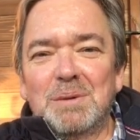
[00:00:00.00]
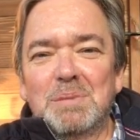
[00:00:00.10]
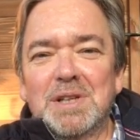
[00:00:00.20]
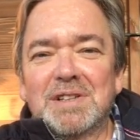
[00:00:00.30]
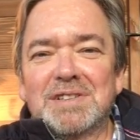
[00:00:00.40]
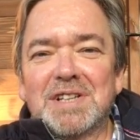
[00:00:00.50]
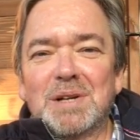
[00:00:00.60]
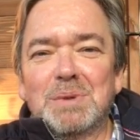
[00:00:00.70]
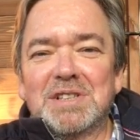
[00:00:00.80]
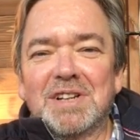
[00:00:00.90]
beginning to
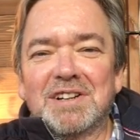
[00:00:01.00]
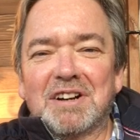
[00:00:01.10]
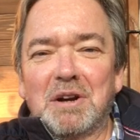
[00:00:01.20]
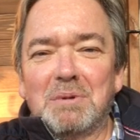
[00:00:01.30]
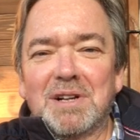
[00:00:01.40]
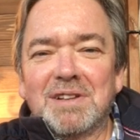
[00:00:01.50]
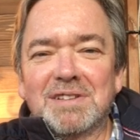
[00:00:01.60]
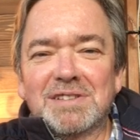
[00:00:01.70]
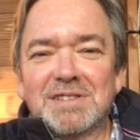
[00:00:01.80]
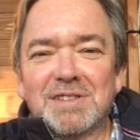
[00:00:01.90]
get a bit darker, but I
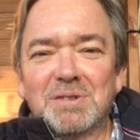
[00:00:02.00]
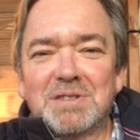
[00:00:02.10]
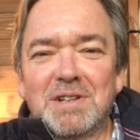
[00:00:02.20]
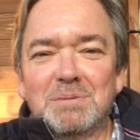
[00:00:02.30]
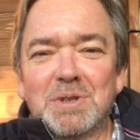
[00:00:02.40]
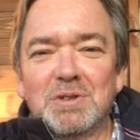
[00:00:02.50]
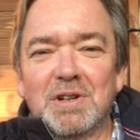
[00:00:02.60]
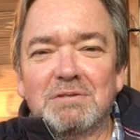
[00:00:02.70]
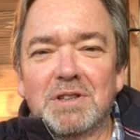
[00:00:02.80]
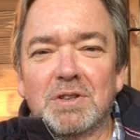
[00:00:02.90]
think there's still time to
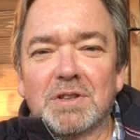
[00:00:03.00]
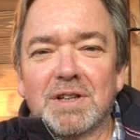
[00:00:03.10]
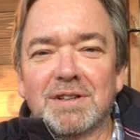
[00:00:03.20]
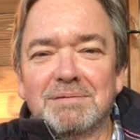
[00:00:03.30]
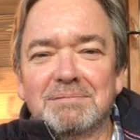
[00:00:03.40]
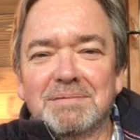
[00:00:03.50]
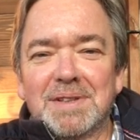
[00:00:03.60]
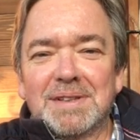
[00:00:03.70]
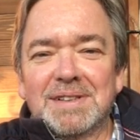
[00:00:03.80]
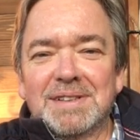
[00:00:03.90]
do a vlog.
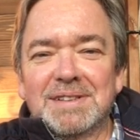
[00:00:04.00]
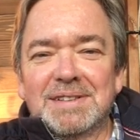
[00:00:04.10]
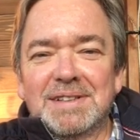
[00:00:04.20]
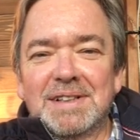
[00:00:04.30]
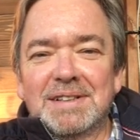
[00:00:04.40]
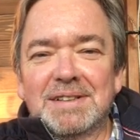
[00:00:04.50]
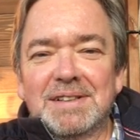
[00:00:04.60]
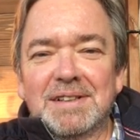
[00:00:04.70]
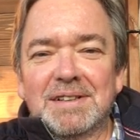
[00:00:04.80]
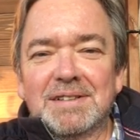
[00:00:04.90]

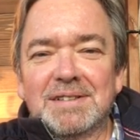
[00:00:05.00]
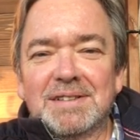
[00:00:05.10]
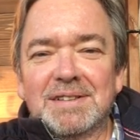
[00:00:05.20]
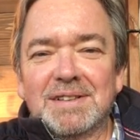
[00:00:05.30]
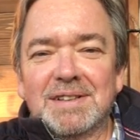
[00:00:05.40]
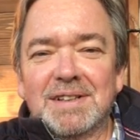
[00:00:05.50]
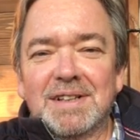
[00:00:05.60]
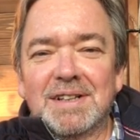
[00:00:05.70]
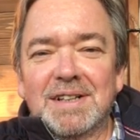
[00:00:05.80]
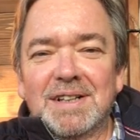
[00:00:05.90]
And
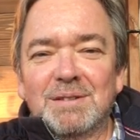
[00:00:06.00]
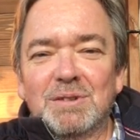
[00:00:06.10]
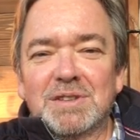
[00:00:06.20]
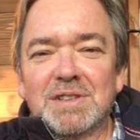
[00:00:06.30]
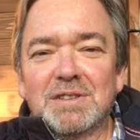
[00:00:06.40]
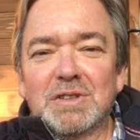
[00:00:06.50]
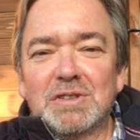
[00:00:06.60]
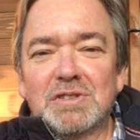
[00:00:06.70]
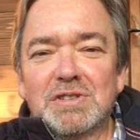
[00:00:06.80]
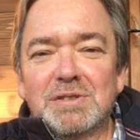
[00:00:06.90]
want to
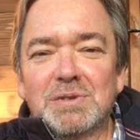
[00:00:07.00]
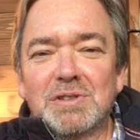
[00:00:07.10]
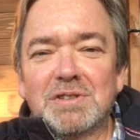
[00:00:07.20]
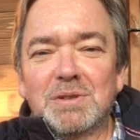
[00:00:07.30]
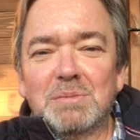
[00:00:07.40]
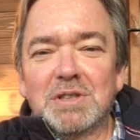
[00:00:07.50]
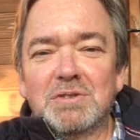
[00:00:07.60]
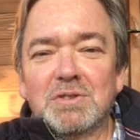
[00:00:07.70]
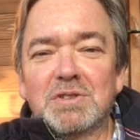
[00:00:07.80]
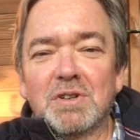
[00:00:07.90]
introduce you to my
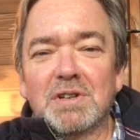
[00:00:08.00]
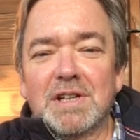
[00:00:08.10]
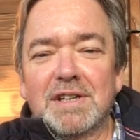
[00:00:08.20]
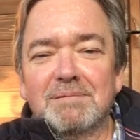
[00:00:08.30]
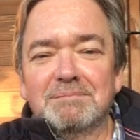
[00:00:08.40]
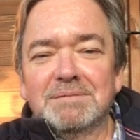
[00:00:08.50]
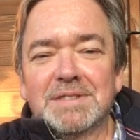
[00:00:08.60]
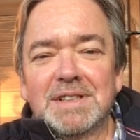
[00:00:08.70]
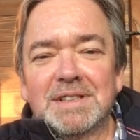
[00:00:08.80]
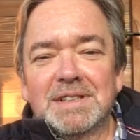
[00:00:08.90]
new toy.
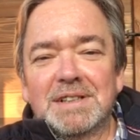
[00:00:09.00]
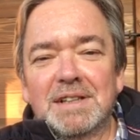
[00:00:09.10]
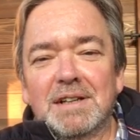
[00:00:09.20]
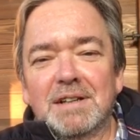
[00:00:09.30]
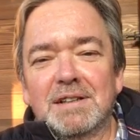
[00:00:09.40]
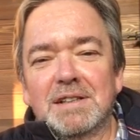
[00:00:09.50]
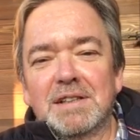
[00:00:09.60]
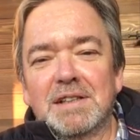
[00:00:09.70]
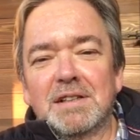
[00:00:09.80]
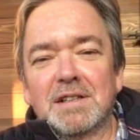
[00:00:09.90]

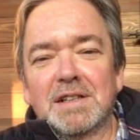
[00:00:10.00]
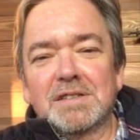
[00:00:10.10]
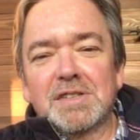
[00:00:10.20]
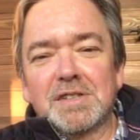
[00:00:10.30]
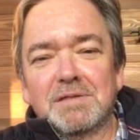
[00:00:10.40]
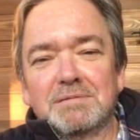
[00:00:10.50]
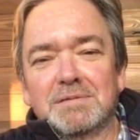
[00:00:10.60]
Here it is.